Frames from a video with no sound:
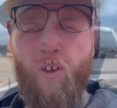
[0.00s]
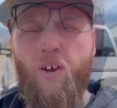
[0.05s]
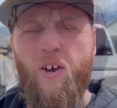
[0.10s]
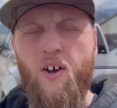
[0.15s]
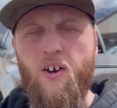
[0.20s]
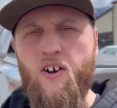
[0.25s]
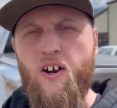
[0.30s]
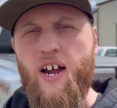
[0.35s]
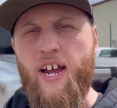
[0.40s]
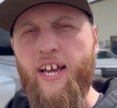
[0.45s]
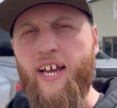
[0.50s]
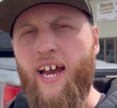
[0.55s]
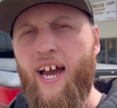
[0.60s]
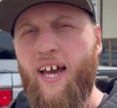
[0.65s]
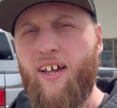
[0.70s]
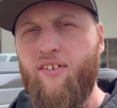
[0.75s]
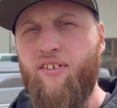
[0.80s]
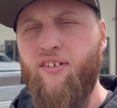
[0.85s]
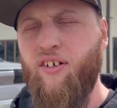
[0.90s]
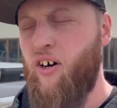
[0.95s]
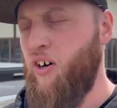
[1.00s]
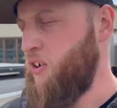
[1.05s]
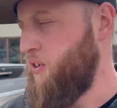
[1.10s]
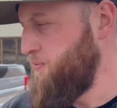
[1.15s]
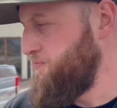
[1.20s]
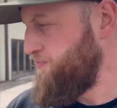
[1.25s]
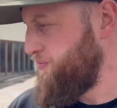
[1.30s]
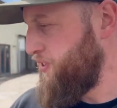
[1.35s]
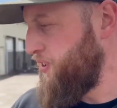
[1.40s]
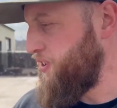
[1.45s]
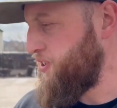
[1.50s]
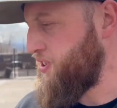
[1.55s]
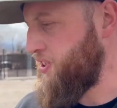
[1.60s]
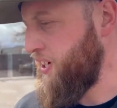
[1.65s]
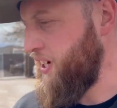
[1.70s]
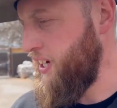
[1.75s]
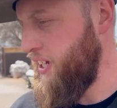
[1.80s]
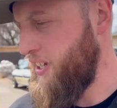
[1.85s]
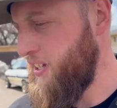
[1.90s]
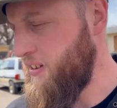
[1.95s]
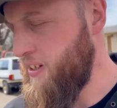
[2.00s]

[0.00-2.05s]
All right, guys, so you seen